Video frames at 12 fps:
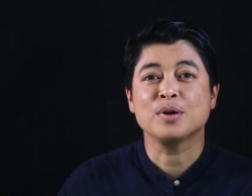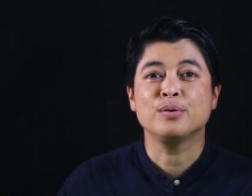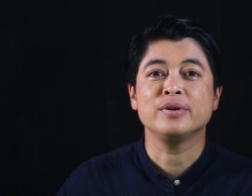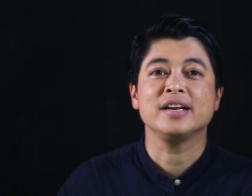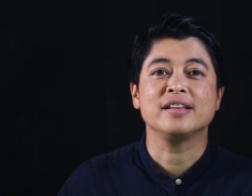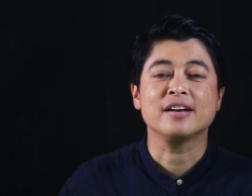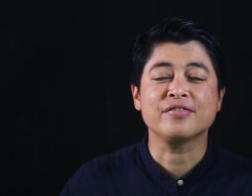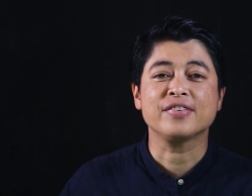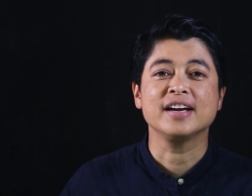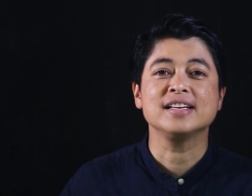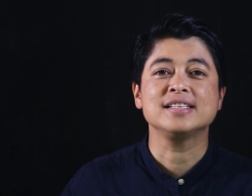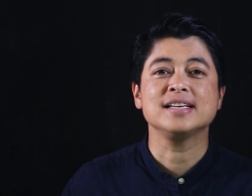The only
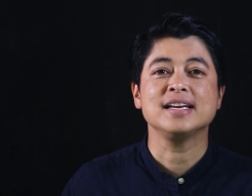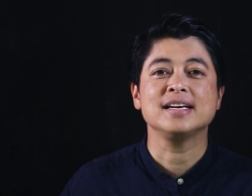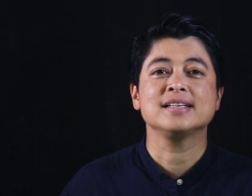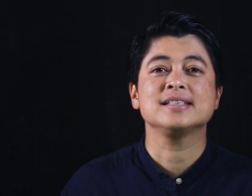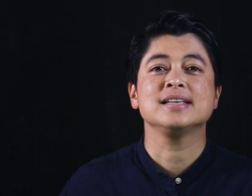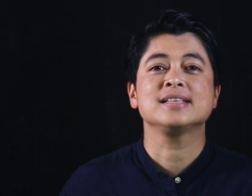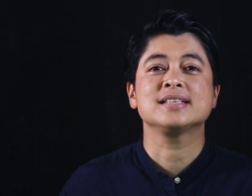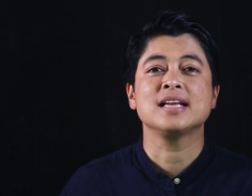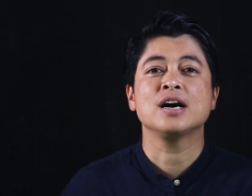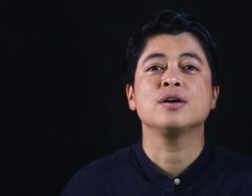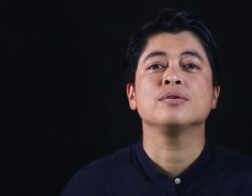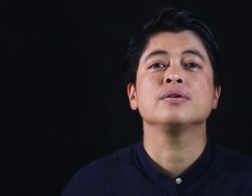difference is it's
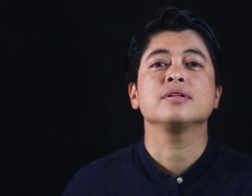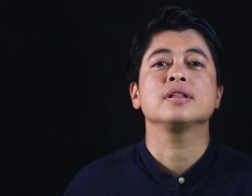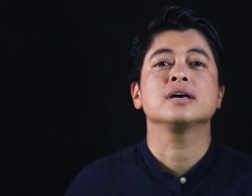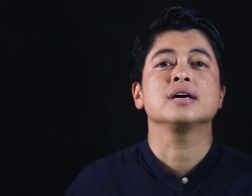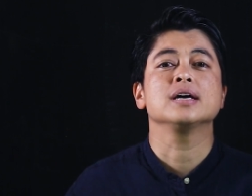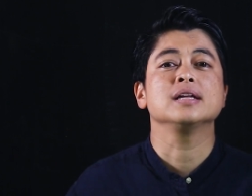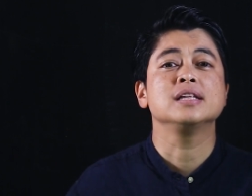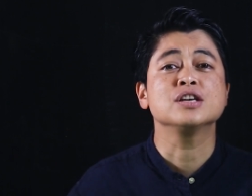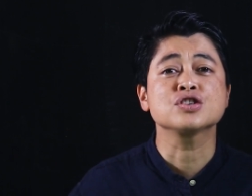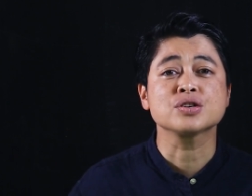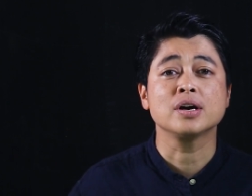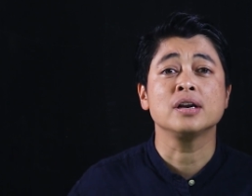now the
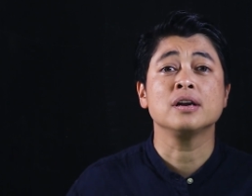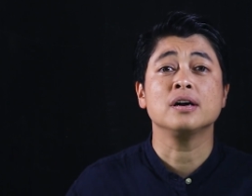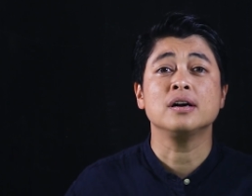addition